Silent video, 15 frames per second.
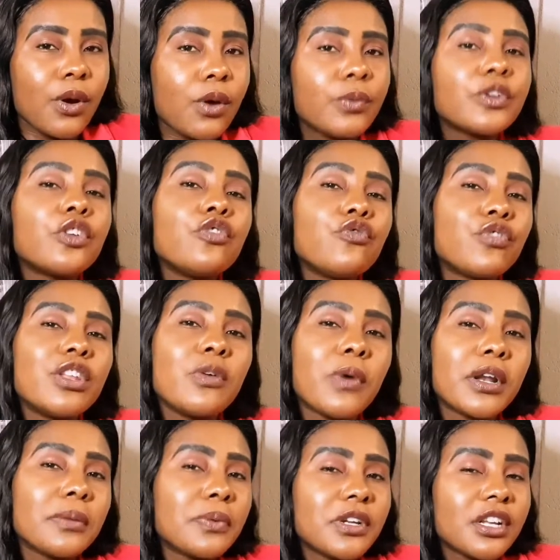we don't really
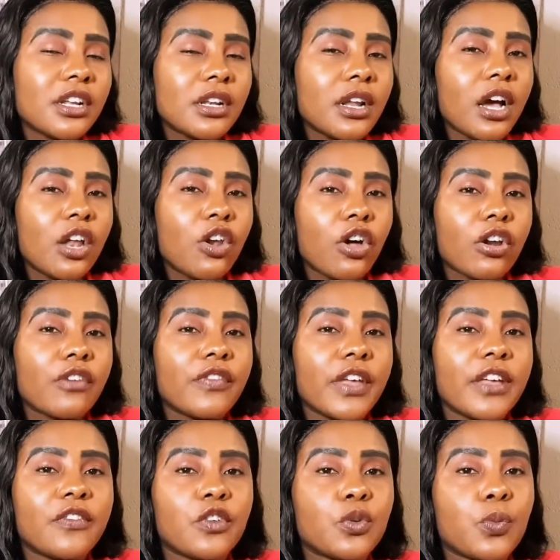want to put in a lot of
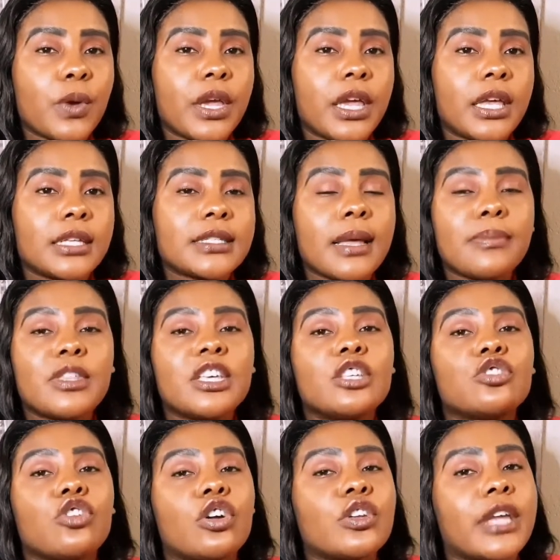effort where something is
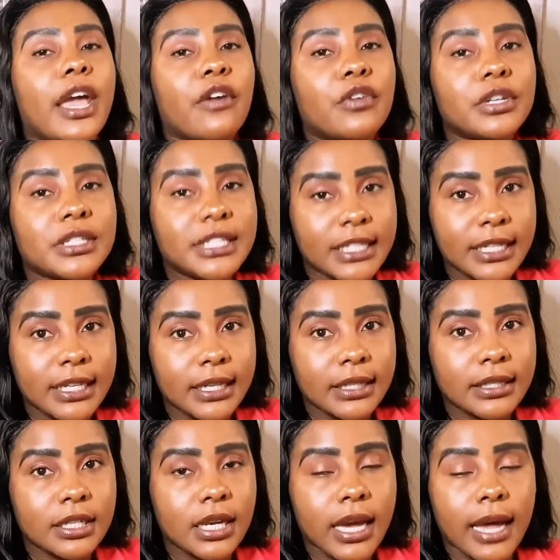not
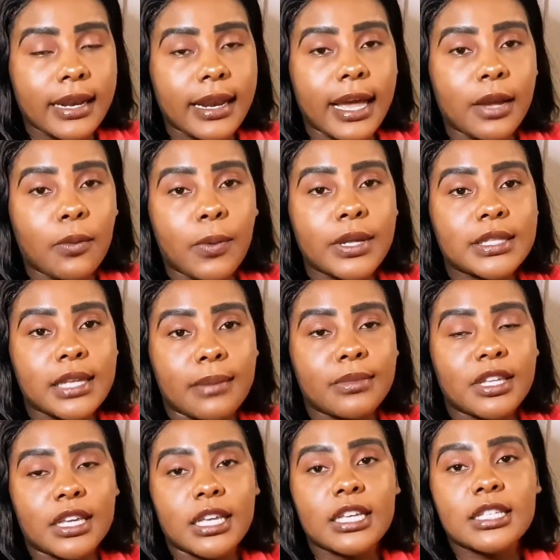guaranteed, unlike when
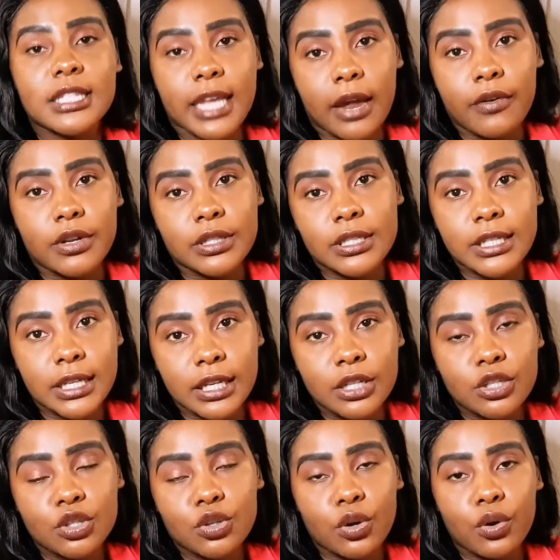something is guaranteed.
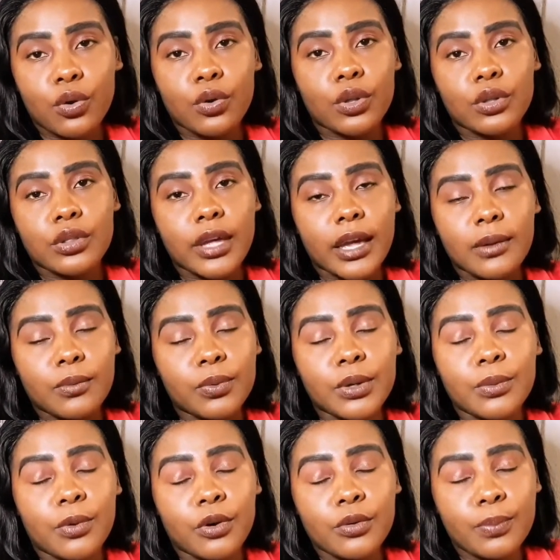So we
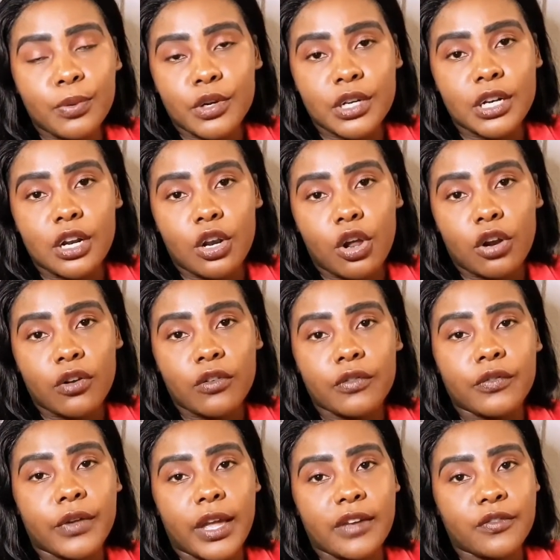won't put in a lot of
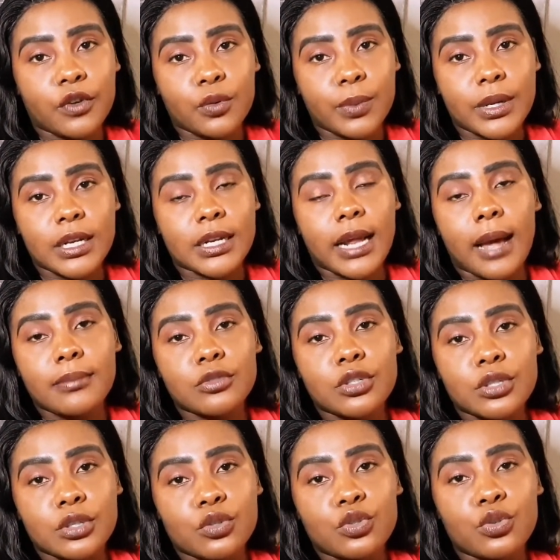effort when it comes
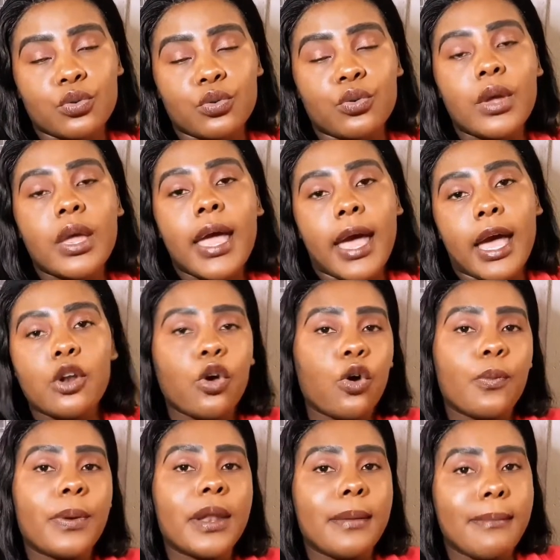to an
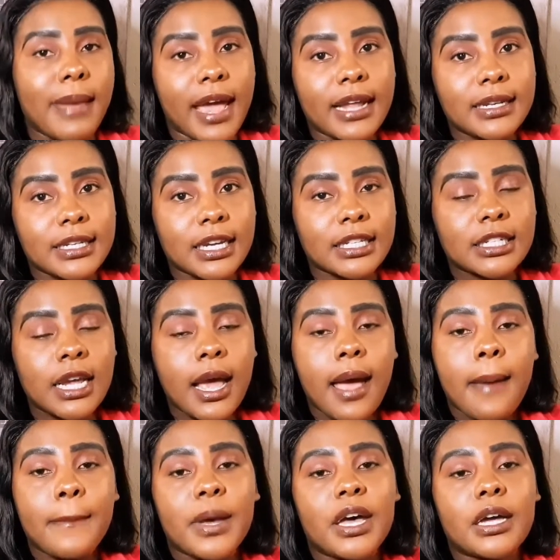open mandate.
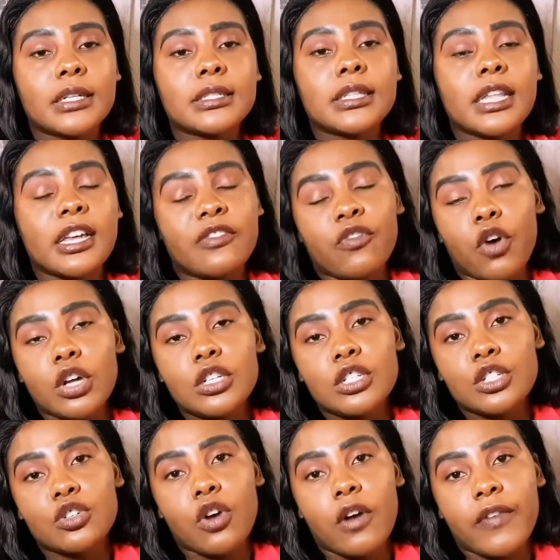But the
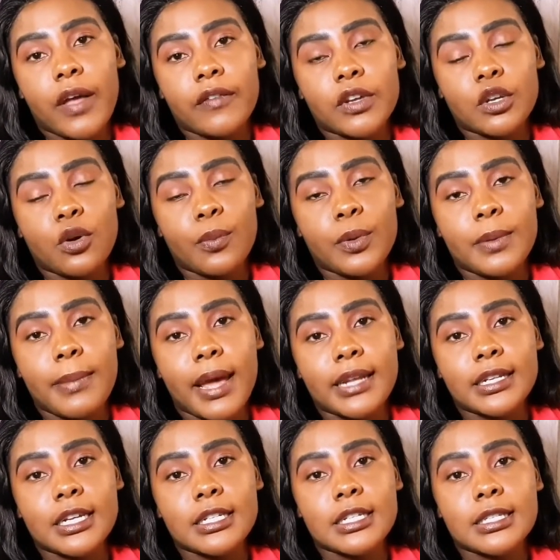advantage of having an open
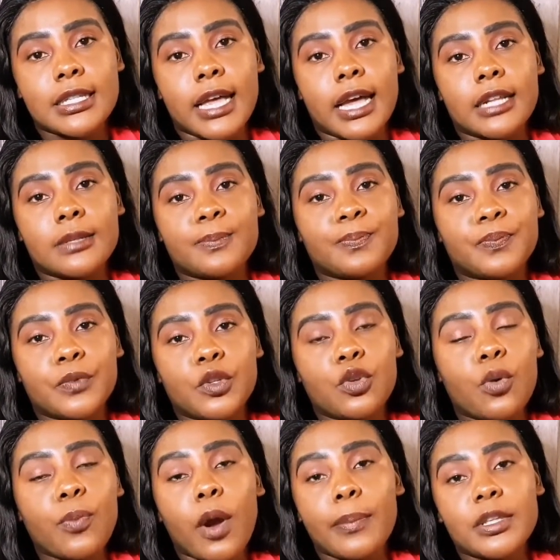mandate is that your
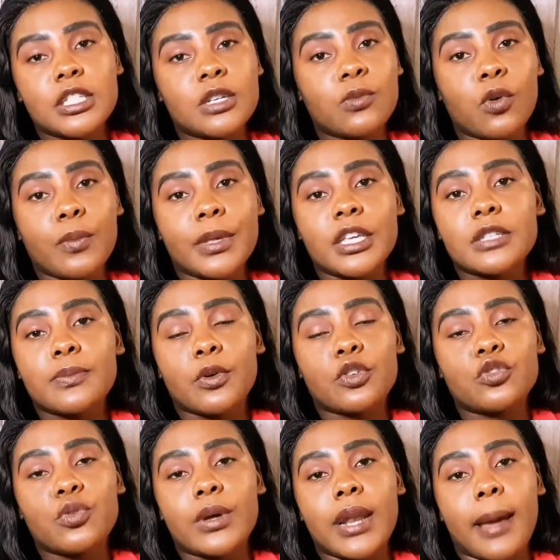property will be
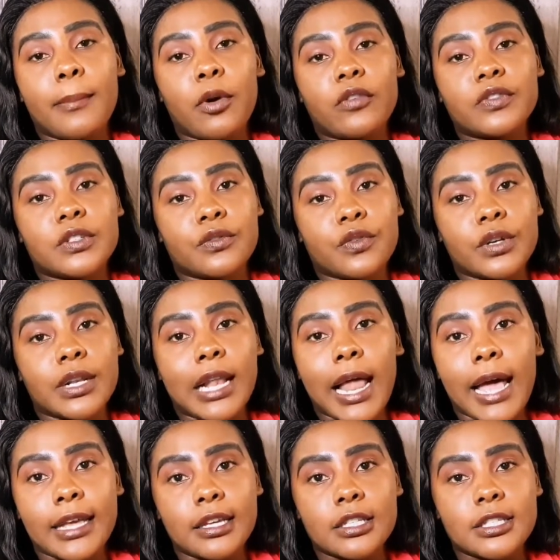exposed to a number of different
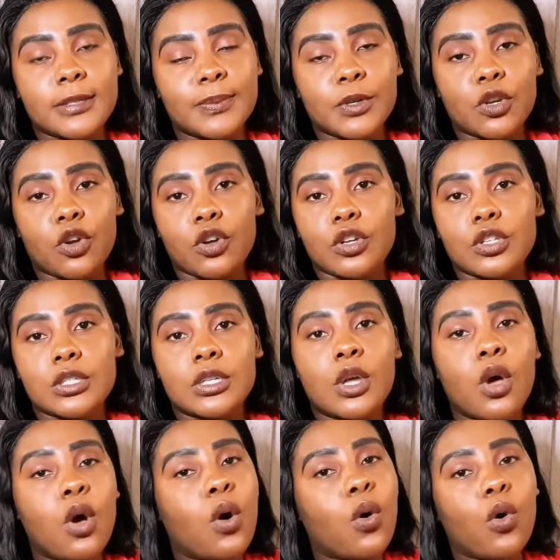clients, because
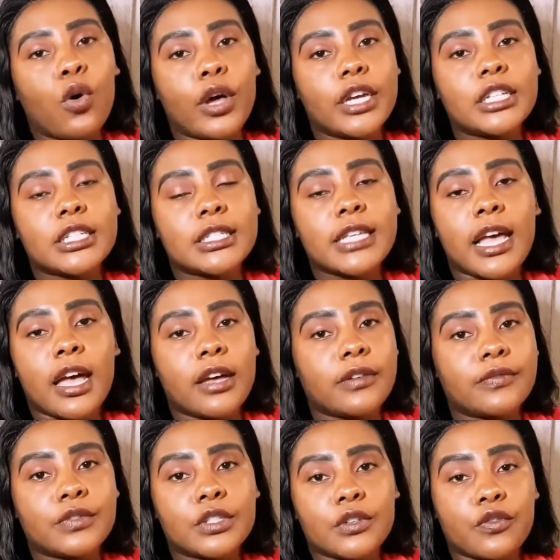all agents
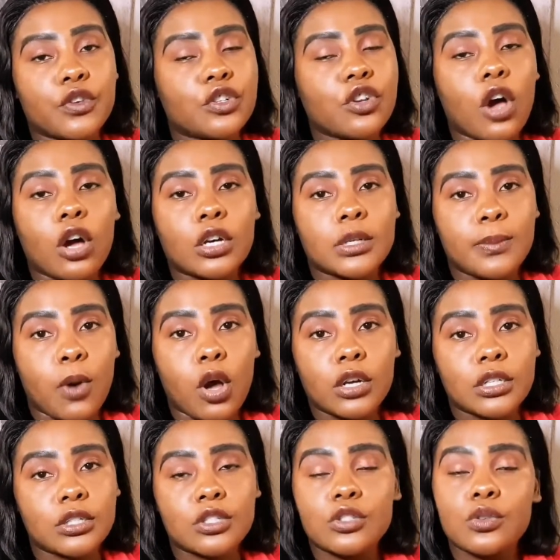have different target
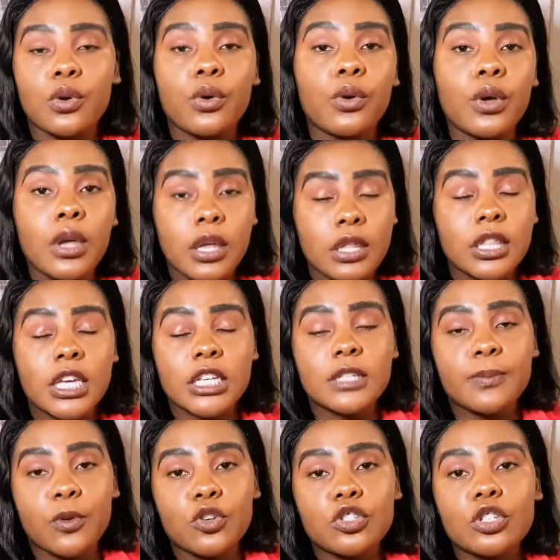markets, so the
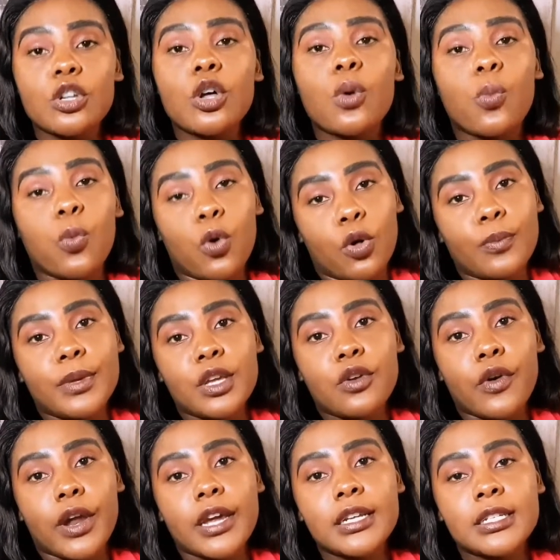exposure will be
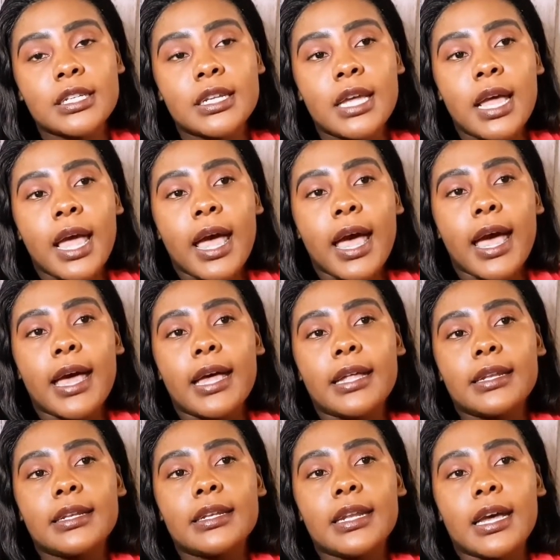great.
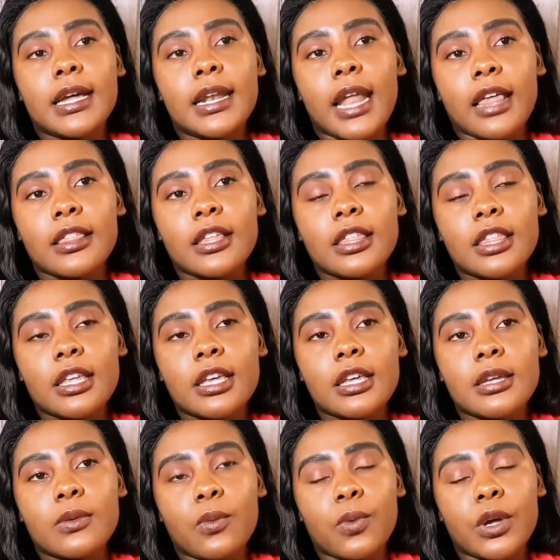And another
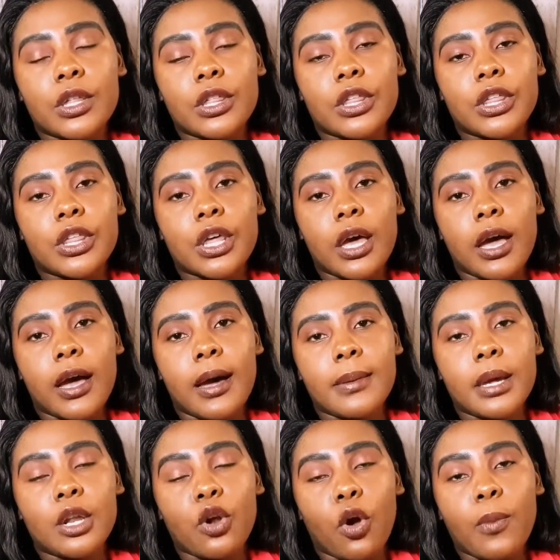thing with
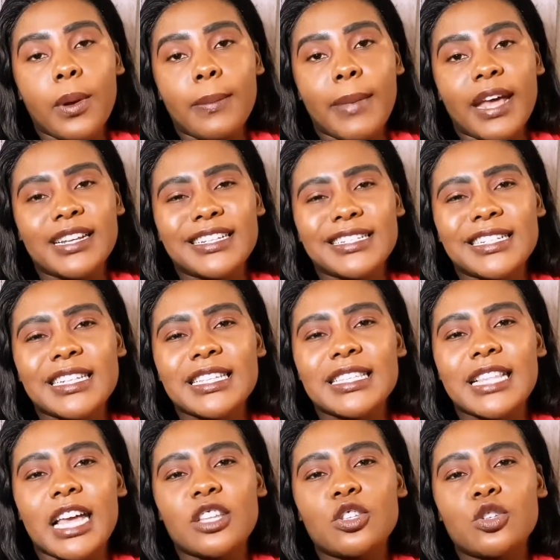an open mandate is
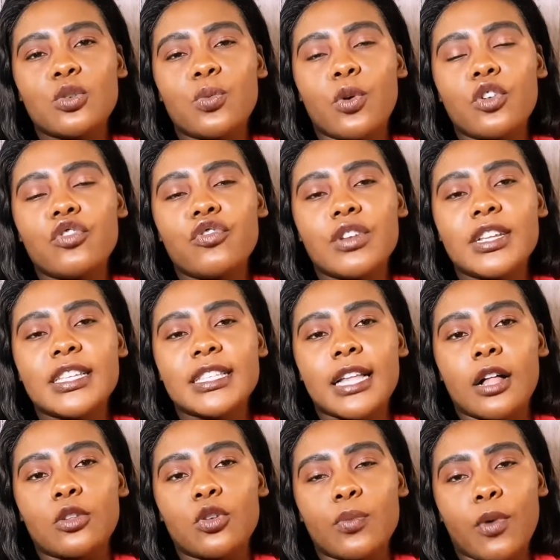that you won't really
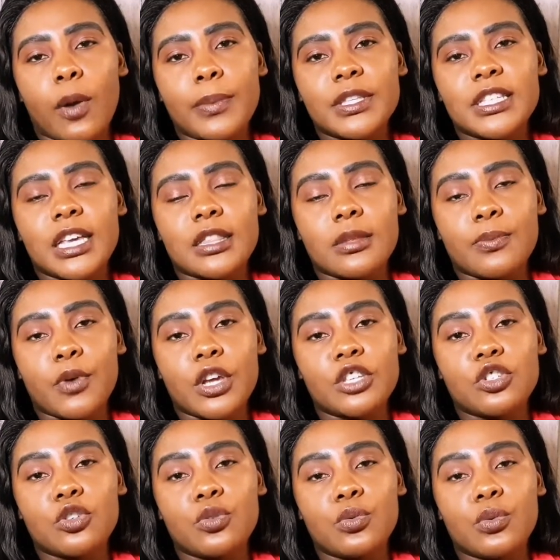sell your property at the
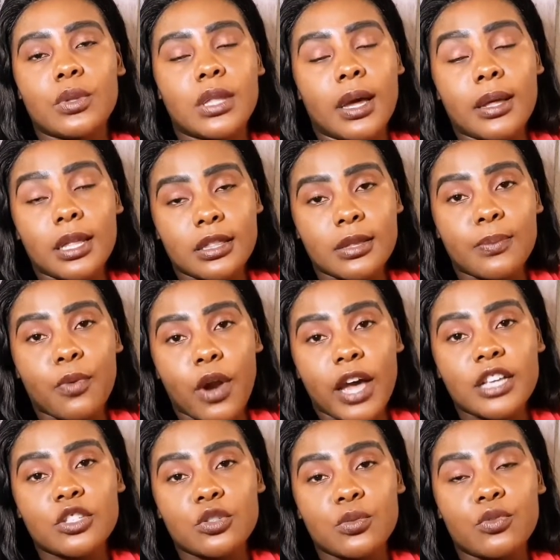price
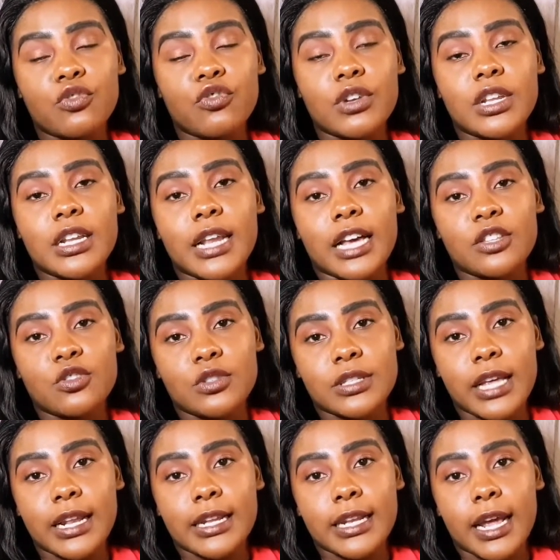you would really like to
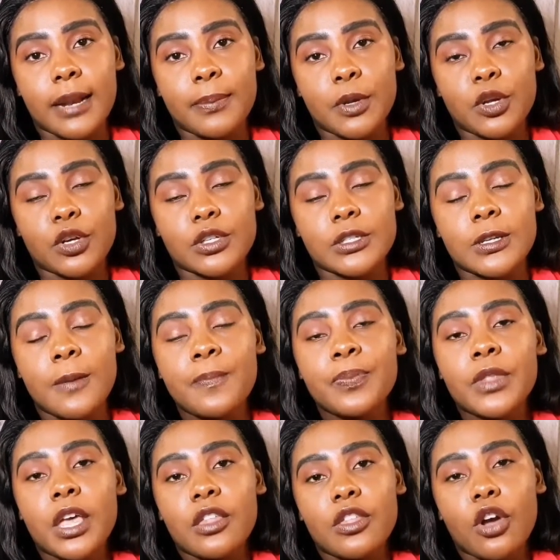sell it at, because
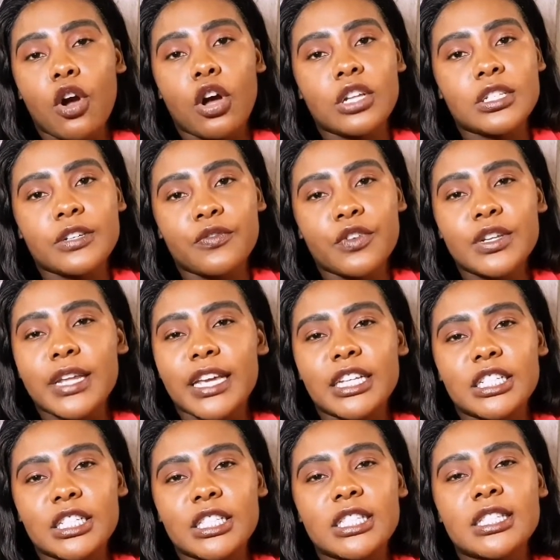there are different
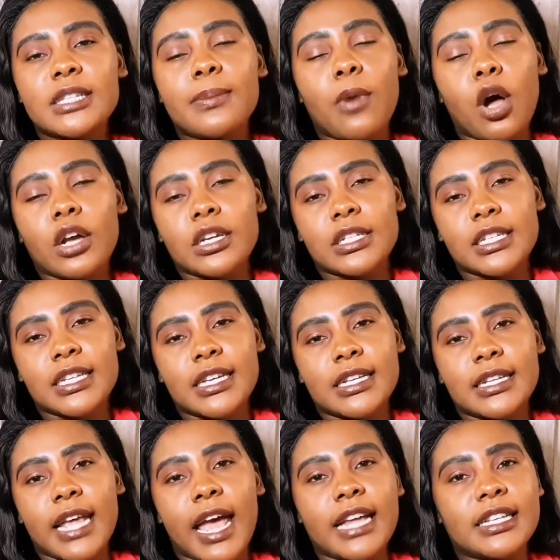agents marketing
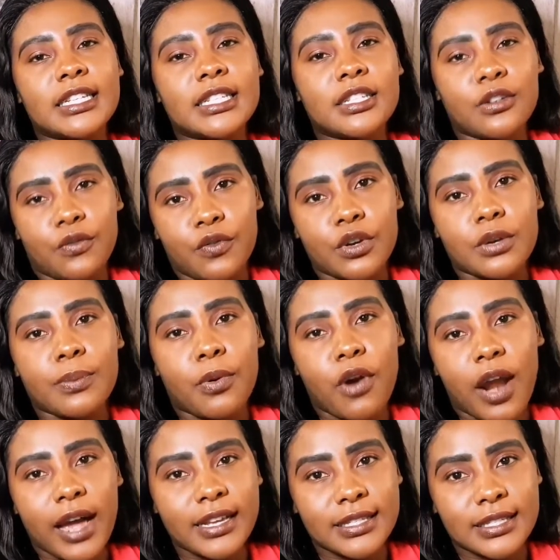it at different
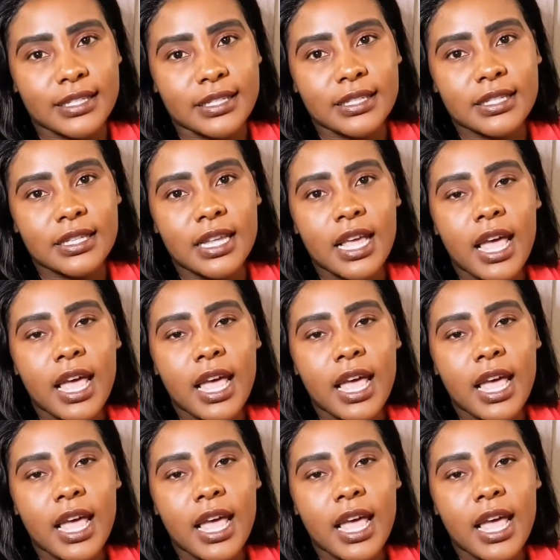prices.